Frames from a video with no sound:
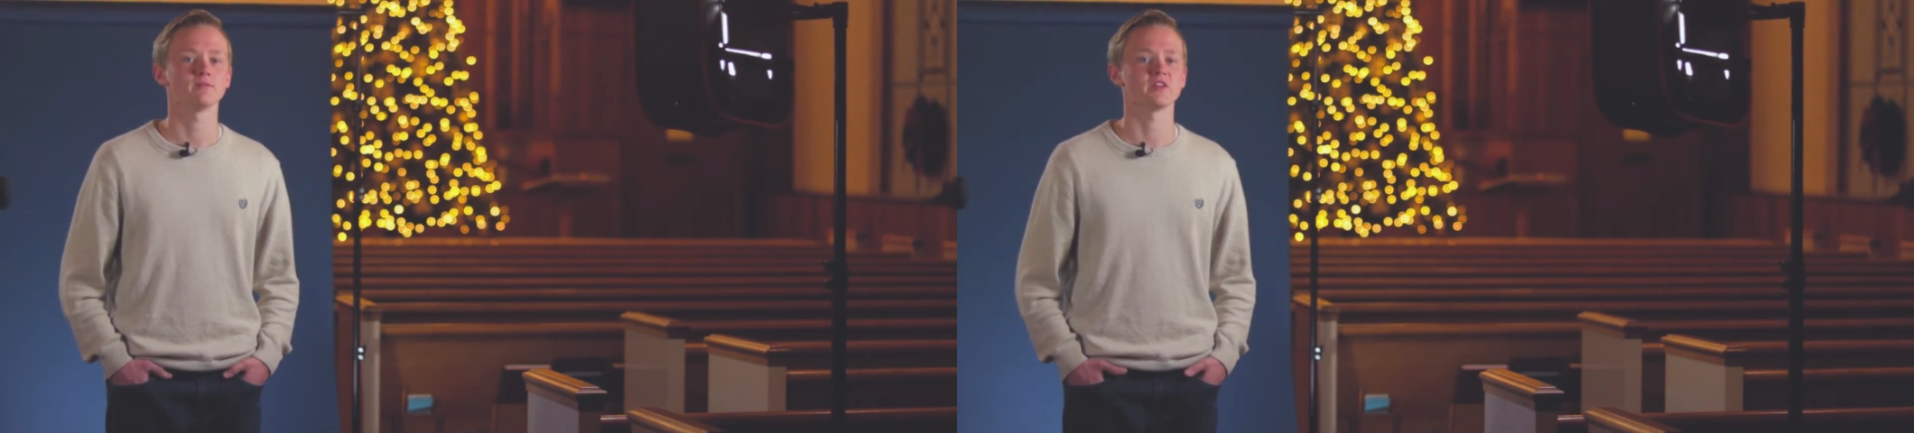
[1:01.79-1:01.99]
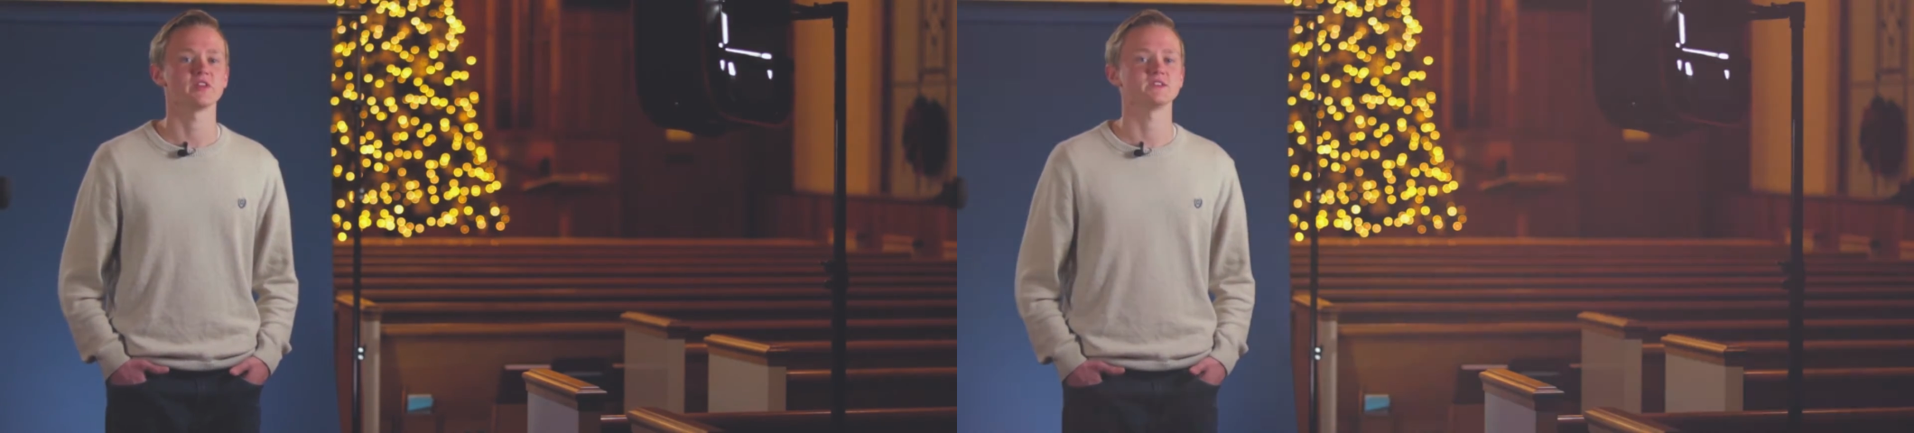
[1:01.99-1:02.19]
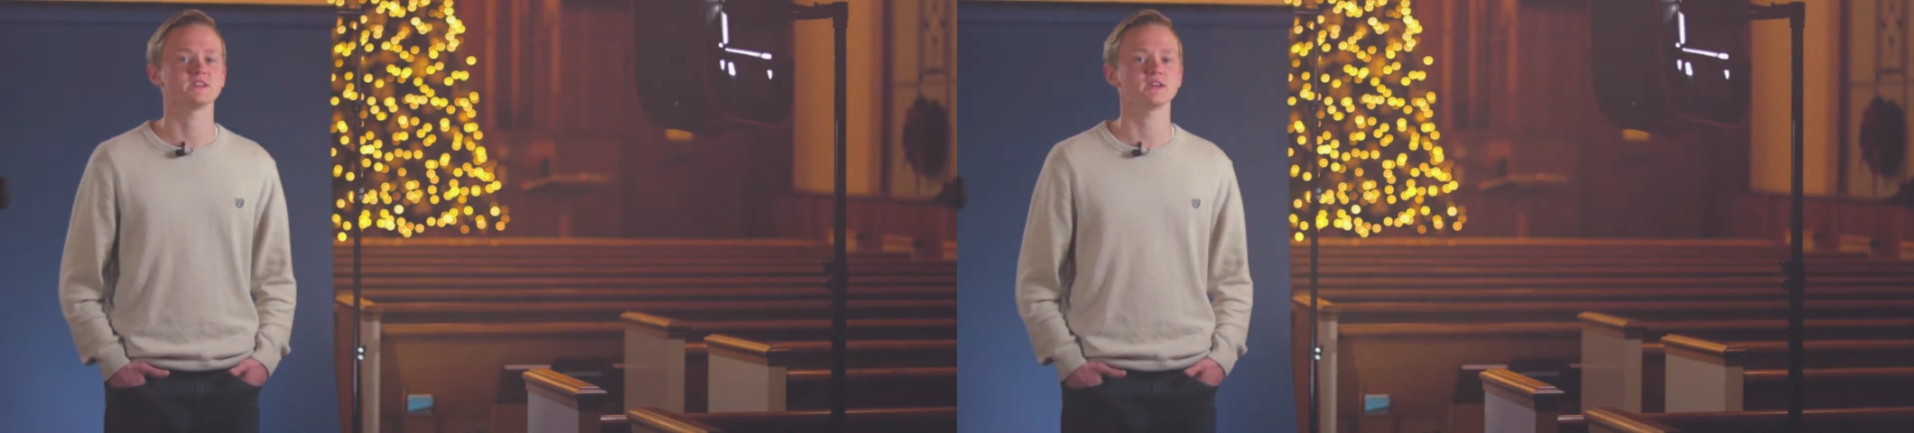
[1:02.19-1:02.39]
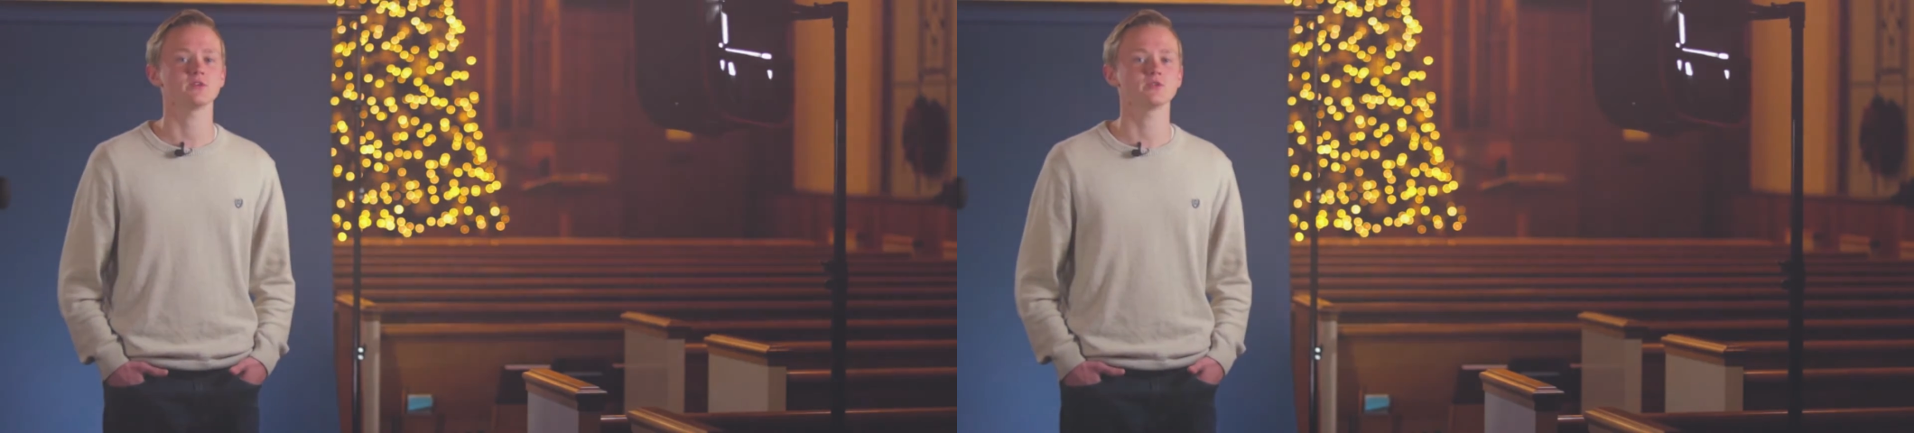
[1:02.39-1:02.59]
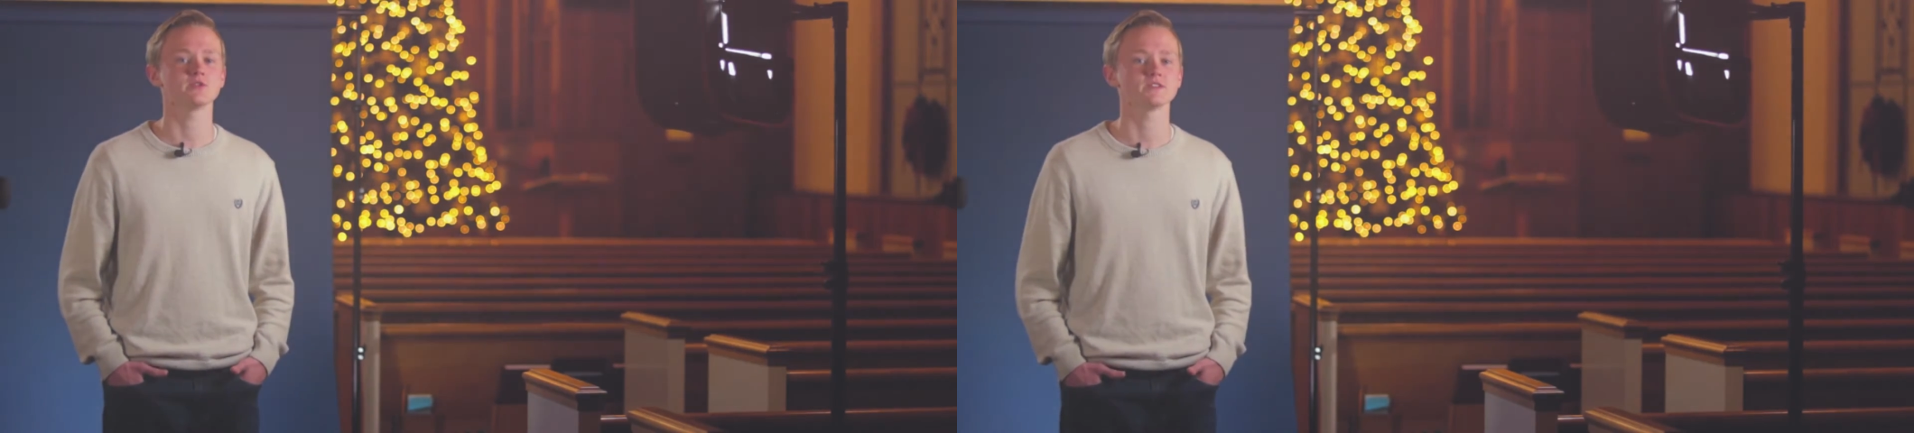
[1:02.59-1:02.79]
by the
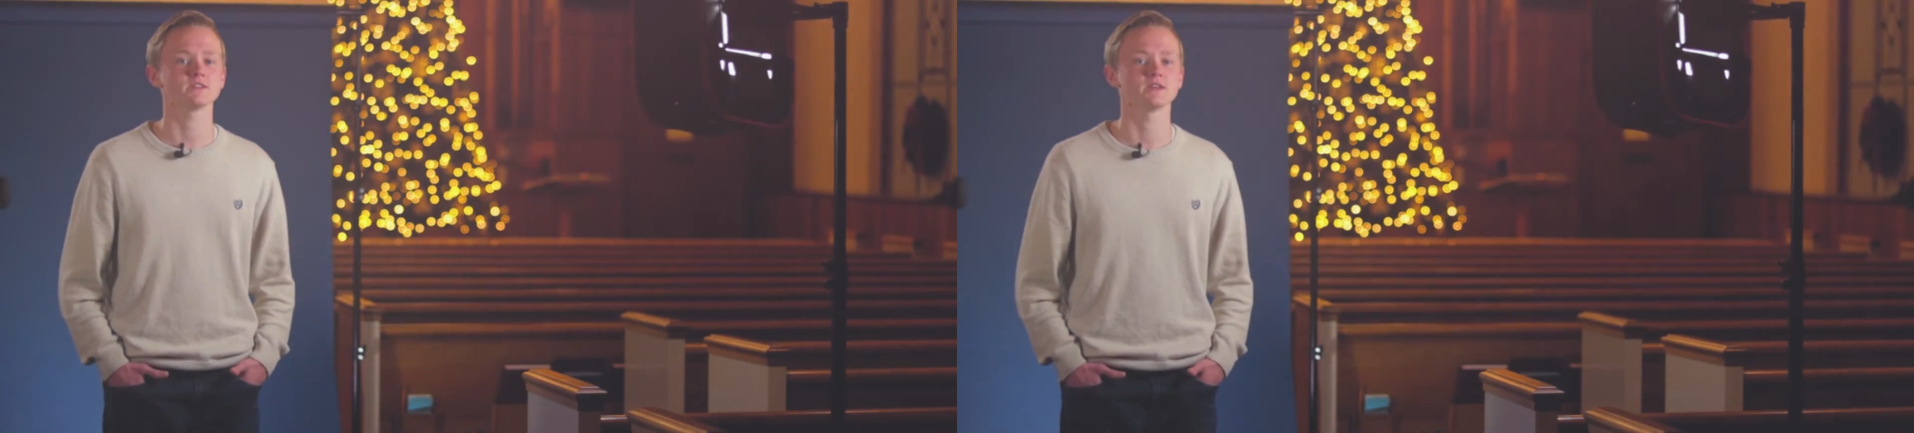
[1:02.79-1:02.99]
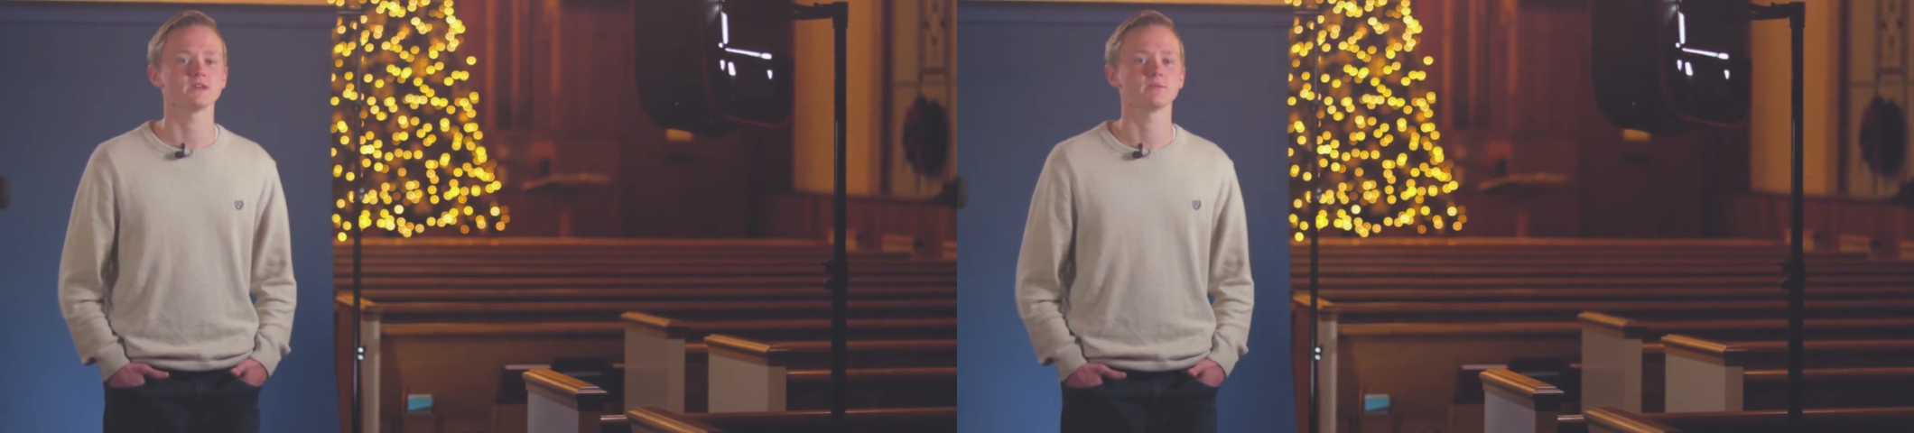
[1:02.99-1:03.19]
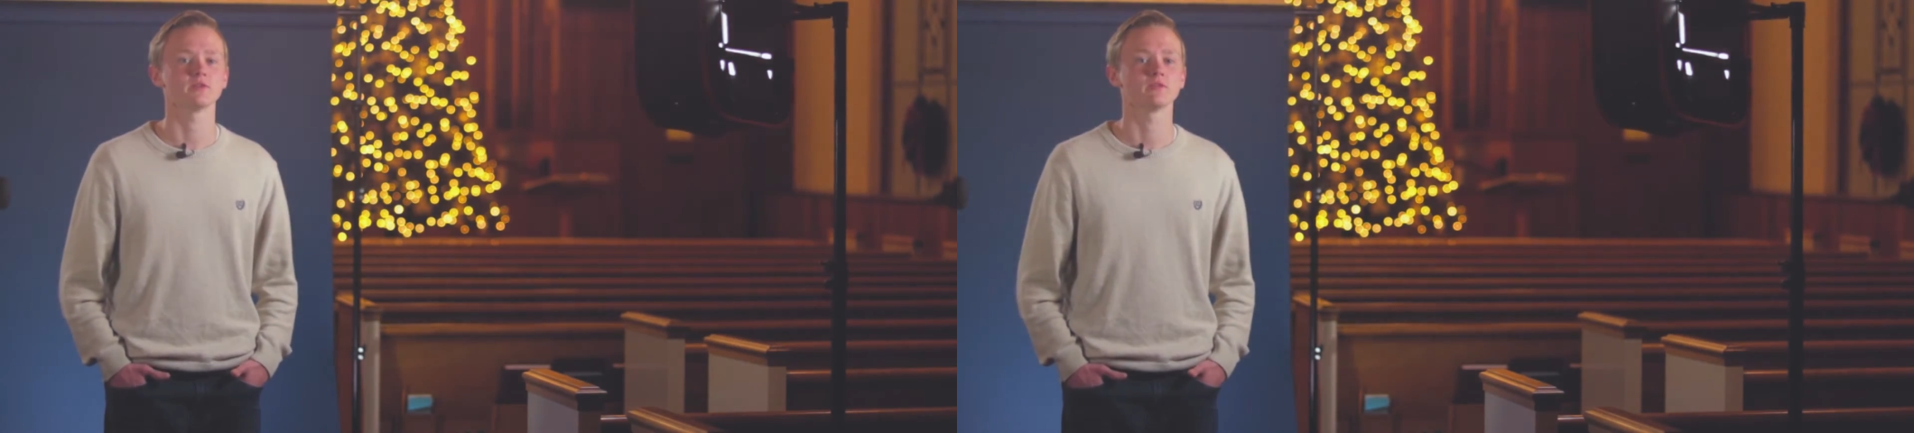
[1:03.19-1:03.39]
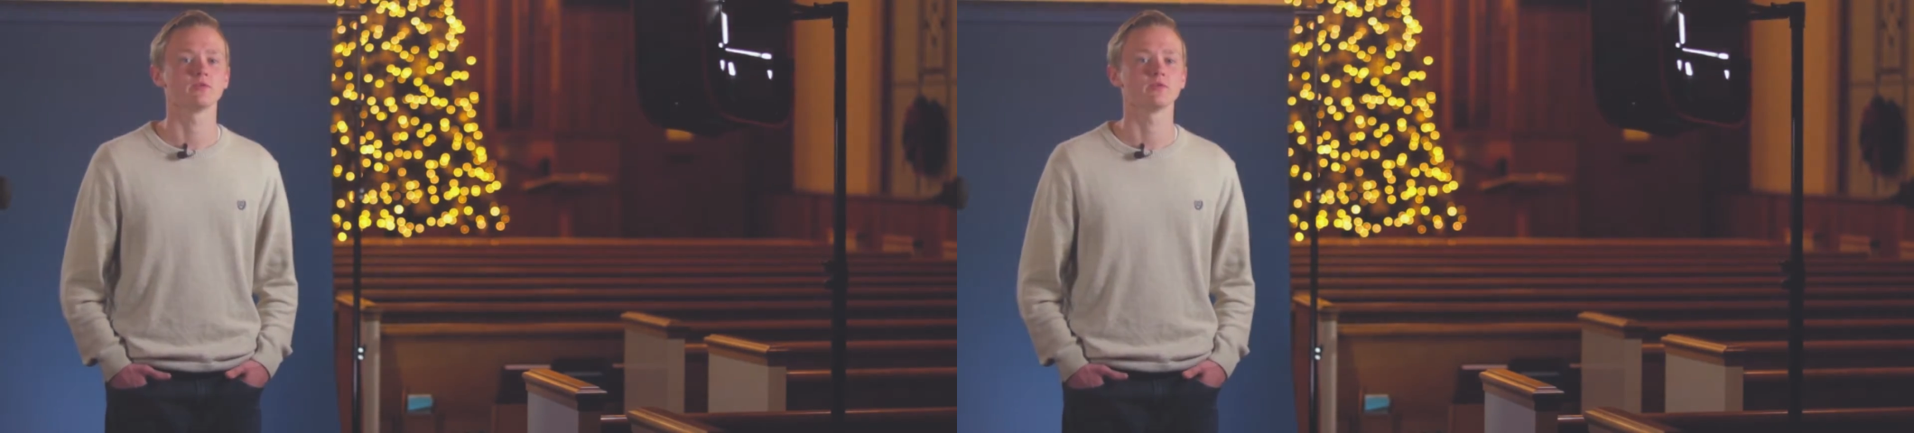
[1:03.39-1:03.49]
tender stem